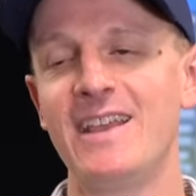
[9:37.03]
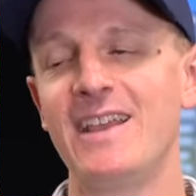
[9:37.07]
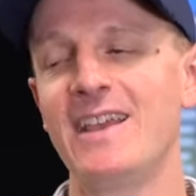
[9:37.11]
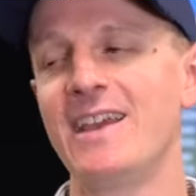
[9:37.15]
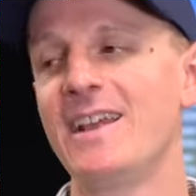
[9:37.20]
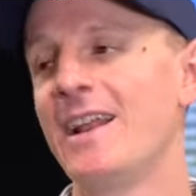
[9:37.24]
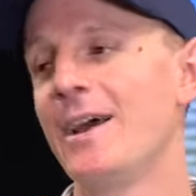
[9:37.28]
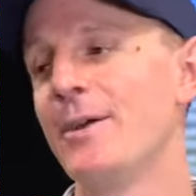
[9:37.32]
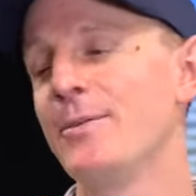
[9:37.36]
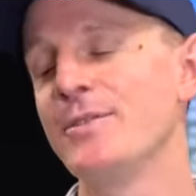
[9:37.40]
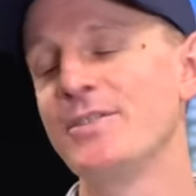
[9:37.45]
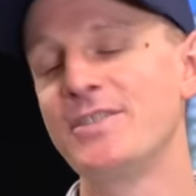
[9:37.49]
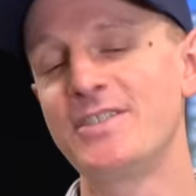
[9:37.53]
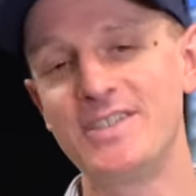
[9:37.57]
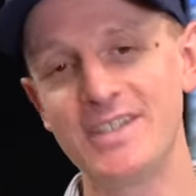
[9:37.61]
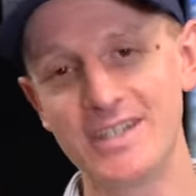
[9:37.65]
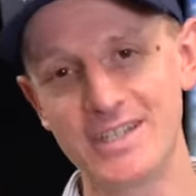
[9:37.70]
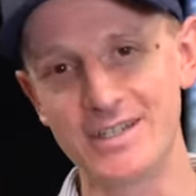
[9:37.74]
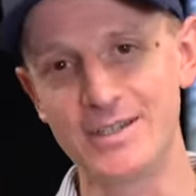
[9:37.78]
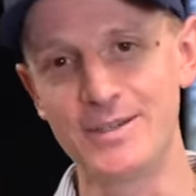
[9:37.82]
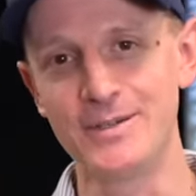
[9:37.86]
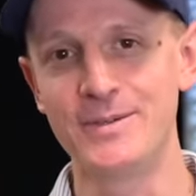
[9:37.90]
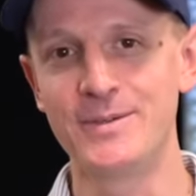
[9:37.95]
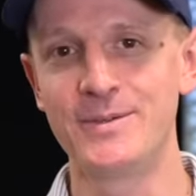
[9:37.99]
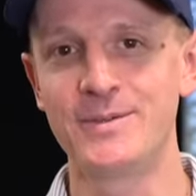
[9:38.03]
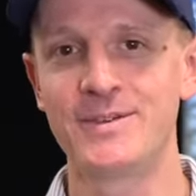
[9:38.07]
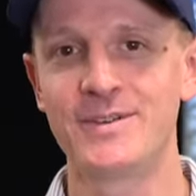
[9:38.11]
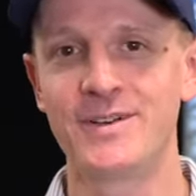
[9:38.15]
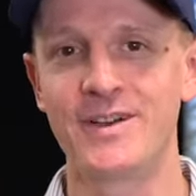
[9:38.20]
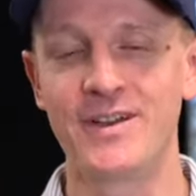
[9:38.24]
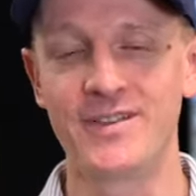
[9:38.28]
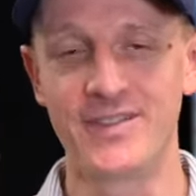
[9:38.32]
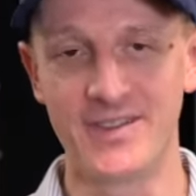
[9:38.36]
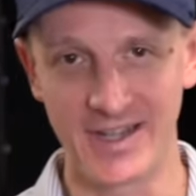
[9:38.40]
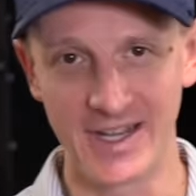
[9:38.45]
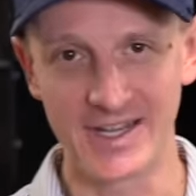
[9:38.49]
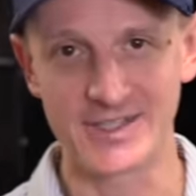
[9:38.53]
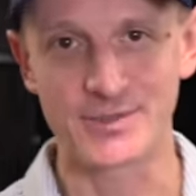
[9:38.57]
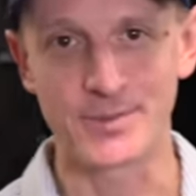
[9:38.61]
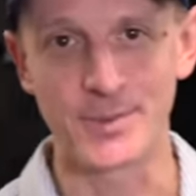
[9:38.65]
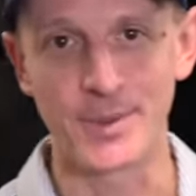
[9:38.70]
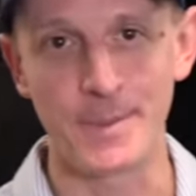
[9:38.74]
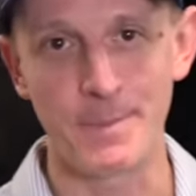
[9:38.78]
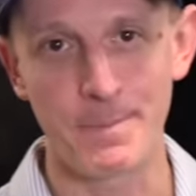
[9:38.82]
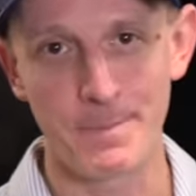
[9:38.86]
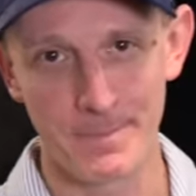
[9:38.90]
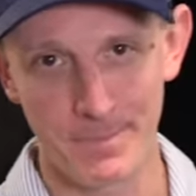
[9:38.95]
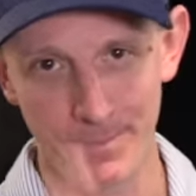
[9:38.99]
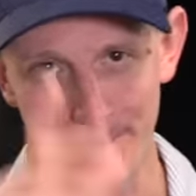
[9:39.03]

And I will see you on the next one.